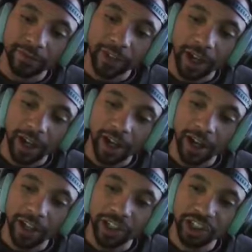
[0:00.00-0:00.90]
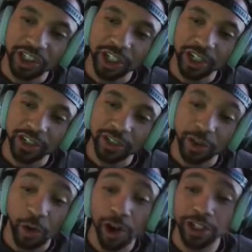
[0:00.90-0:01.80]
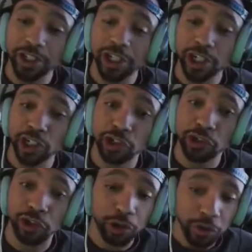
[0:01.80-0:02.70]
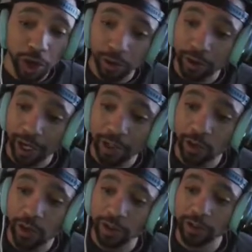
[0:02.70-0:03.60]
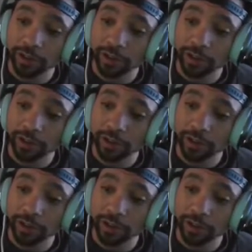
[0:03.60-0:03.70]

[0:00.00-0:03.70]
Ah, shit. The question is, do you go through that door?